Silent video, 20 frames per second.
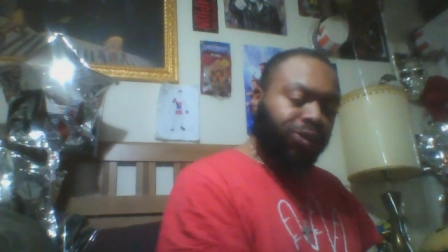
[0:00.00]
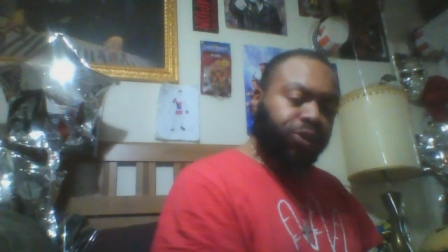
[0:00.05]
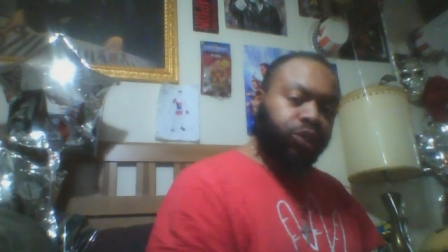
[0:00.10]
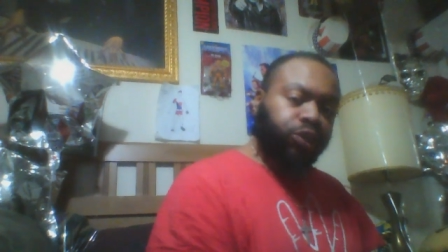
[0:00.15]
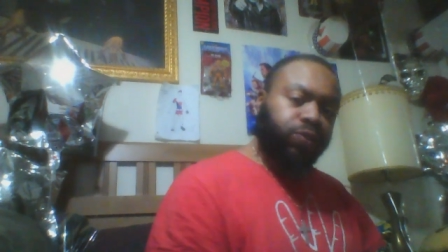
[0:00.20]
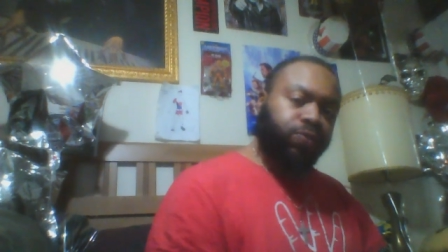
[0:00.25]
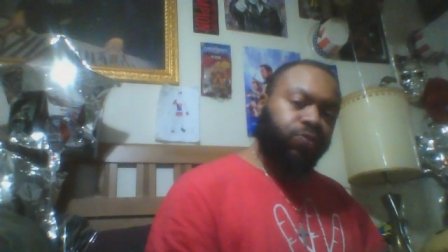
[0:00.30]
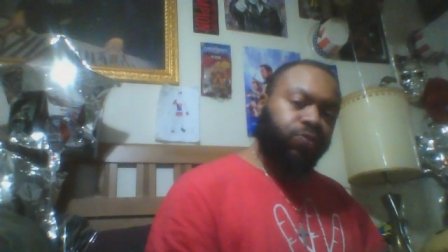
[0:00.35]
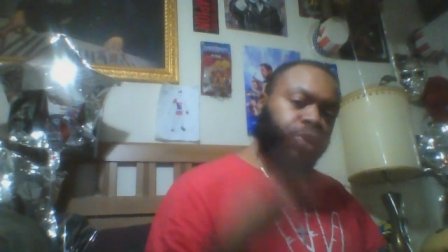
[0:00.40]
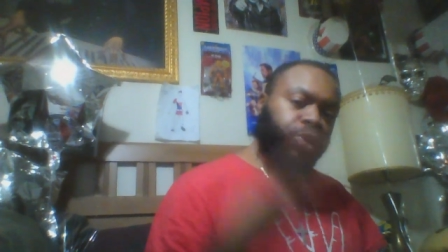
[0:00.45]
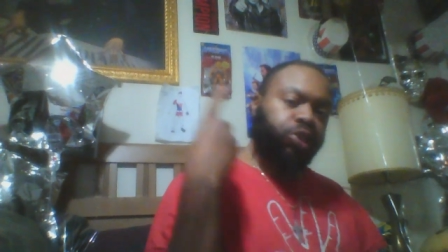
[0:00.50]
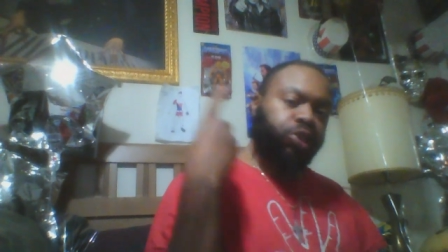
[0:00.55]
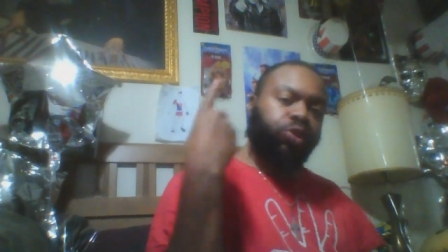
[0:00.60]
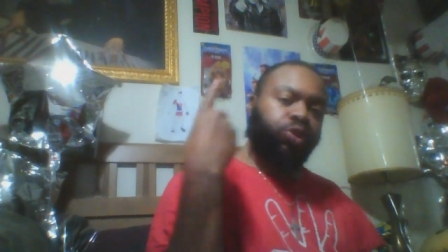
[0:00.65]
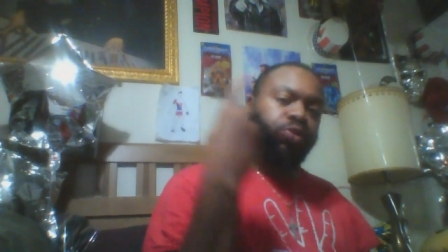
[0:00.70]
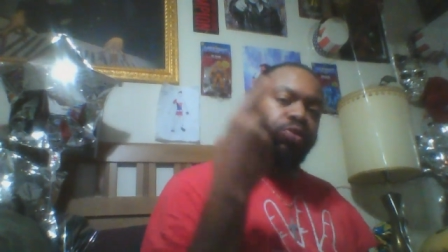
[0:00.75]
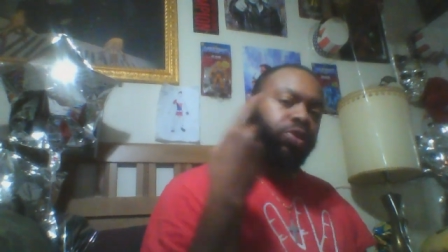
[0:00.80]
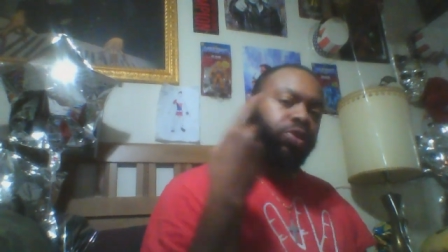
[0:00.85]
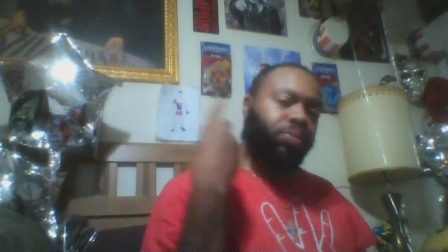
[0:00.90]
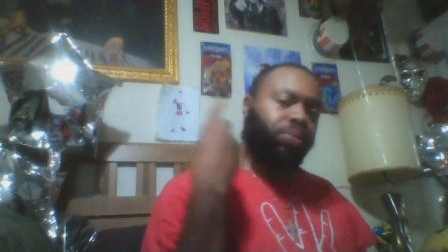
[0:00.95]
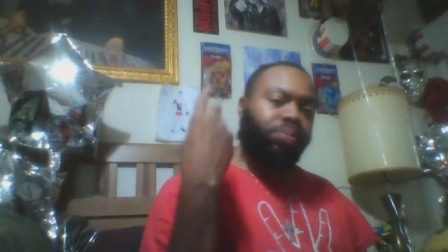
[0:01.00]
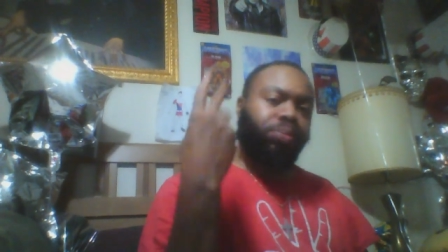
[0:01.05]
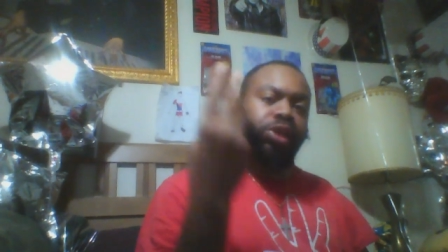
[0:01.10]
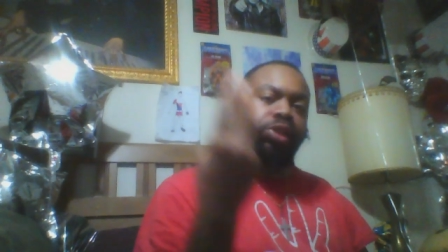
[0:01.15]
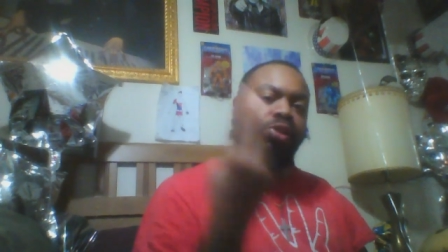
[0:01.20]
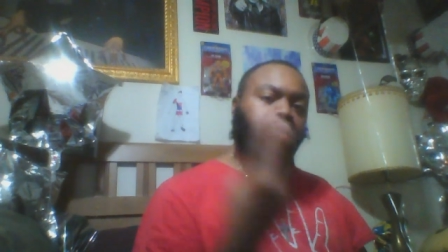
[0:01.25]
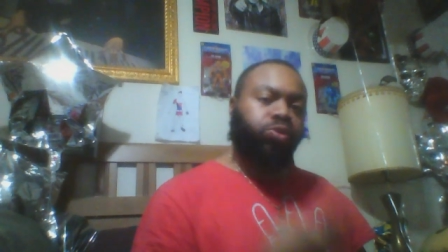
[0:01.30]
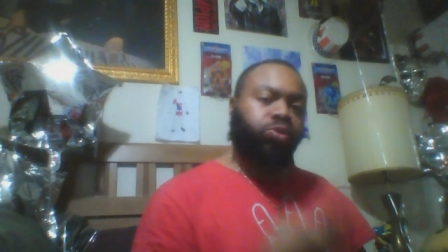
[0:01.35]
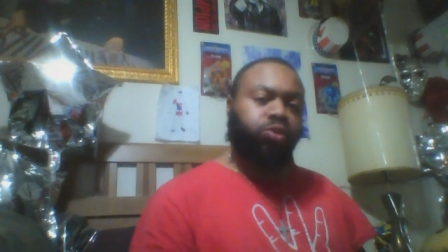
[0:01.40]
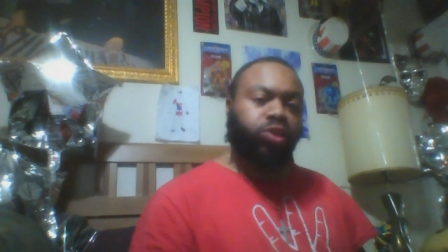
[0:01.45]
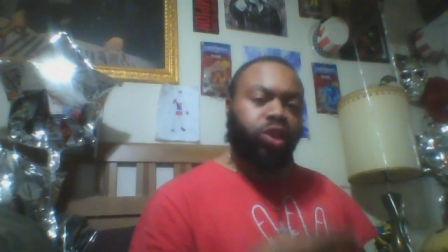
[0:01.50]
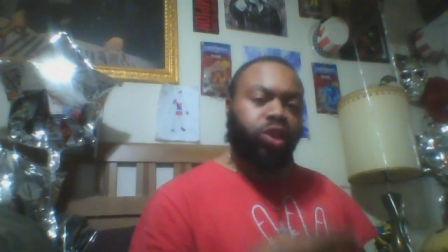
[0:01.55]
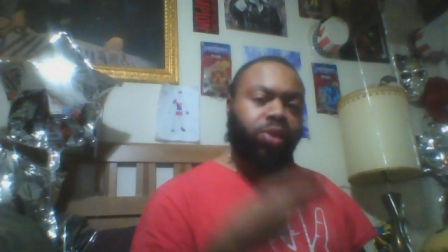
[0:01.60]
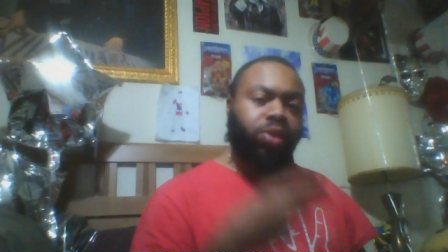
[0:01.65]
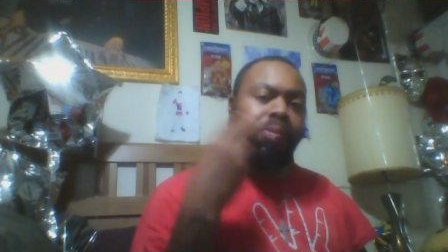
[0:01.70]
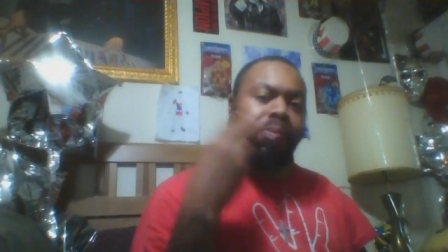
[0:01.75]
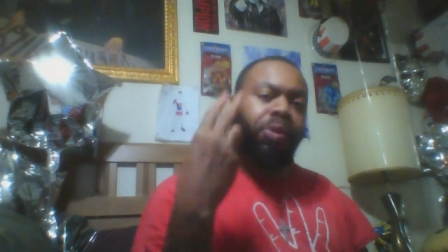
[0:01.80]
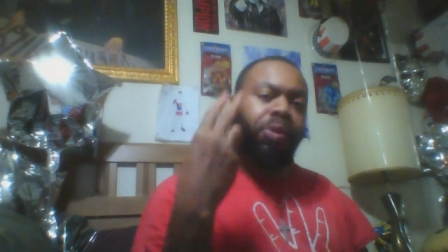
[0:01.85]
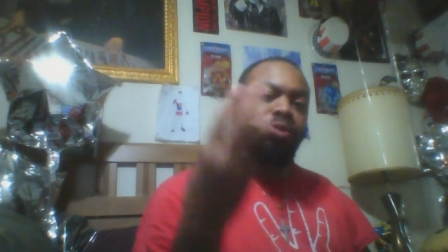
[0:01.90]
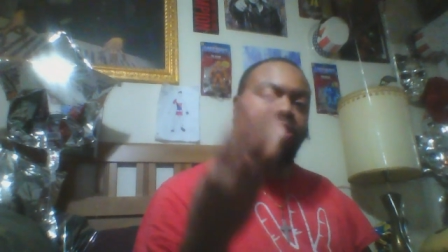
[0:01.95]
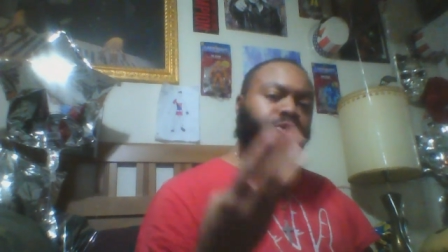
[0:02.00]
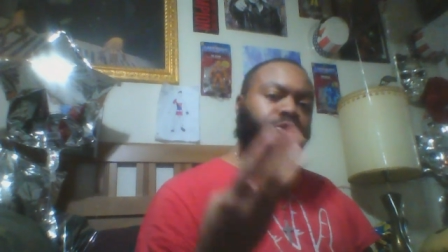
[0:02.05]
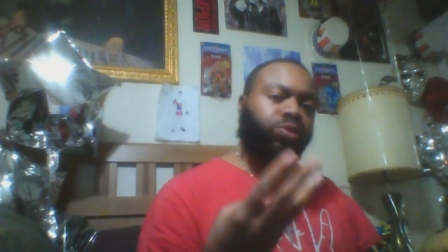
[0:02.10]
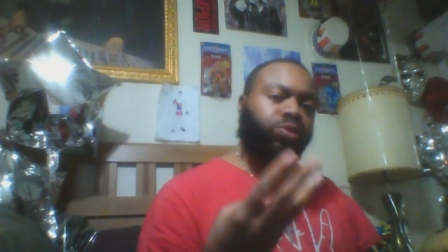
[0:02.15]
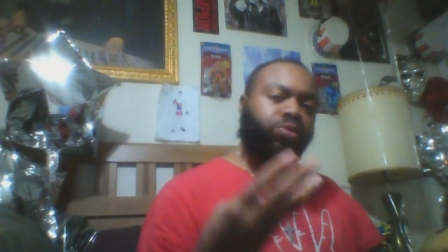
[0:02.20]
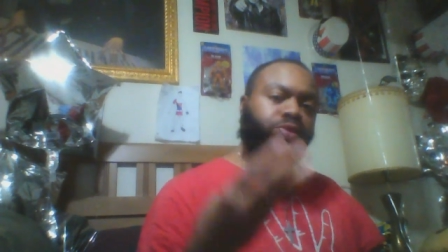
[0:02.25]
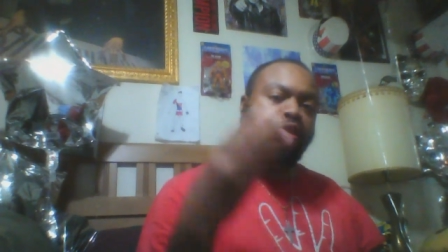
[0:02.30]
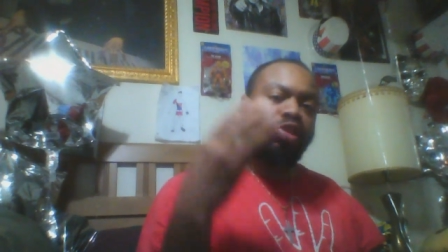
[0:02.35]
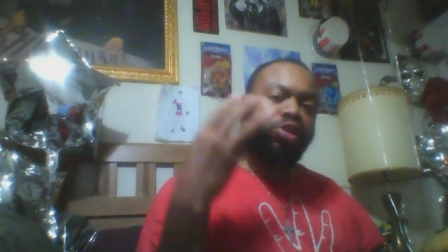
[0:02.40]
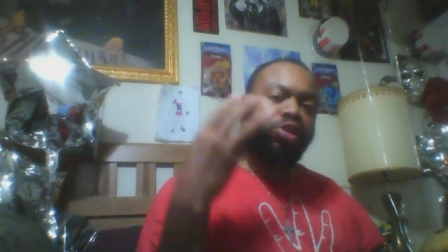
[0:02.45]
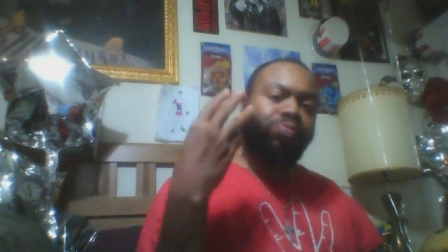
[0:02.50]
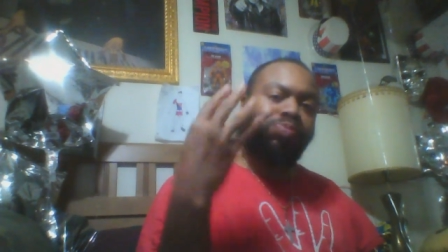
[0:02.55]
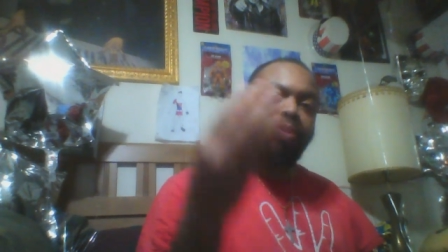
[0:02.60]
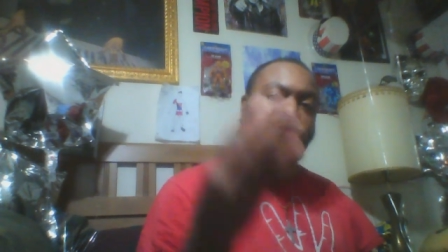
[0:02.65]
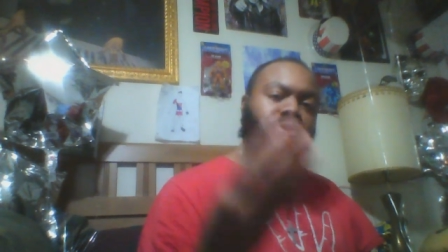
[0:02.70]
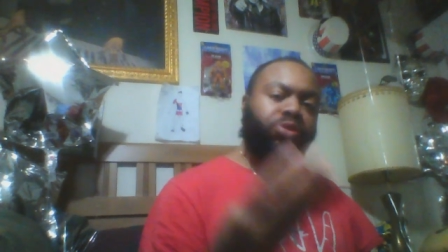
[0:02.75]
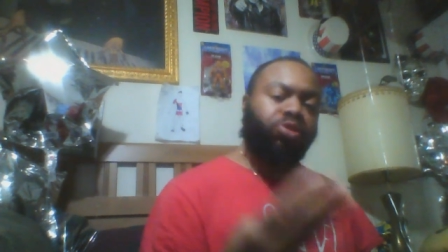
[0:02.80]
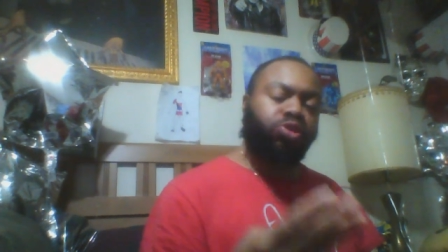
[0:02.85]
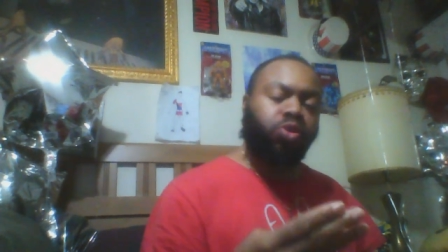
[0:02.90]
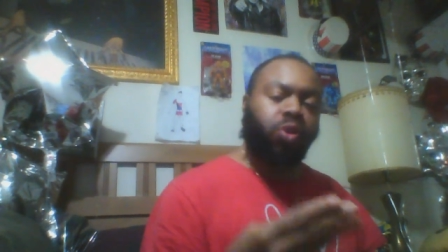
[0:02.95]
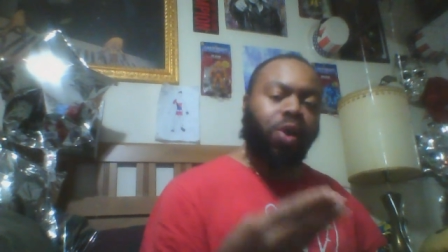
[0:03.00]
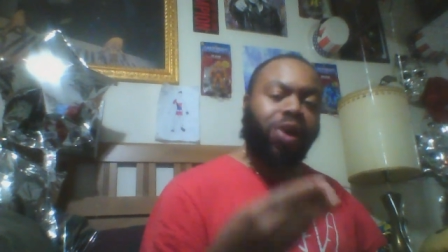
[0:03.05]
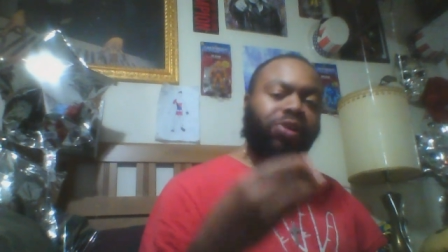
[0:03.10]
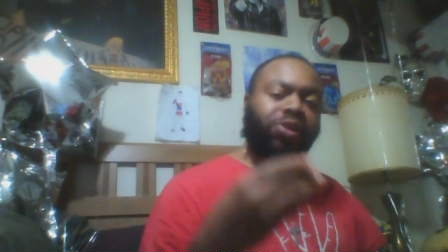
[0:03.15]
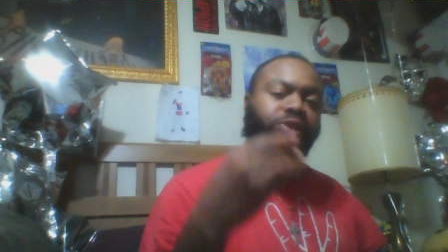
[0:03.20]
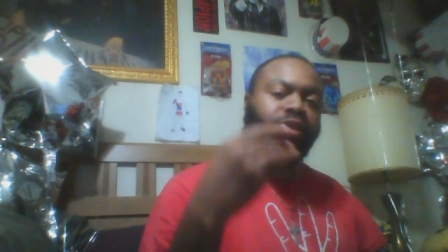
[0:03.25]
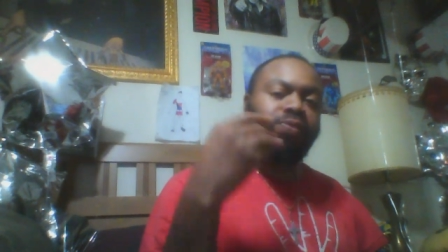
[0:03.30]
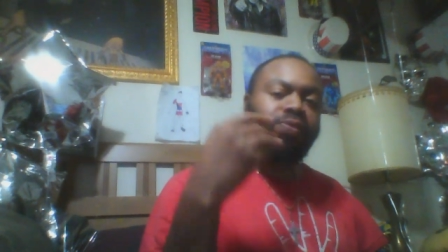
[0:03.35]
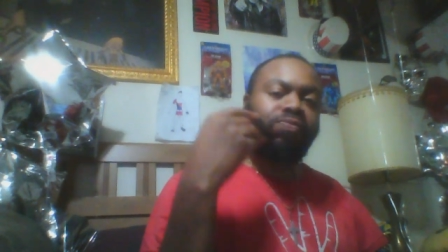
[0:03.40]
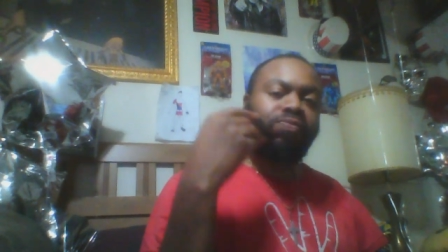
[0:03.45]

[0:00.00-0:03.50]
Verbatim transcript: The physical, the mental, the emotional, the spiritual, and the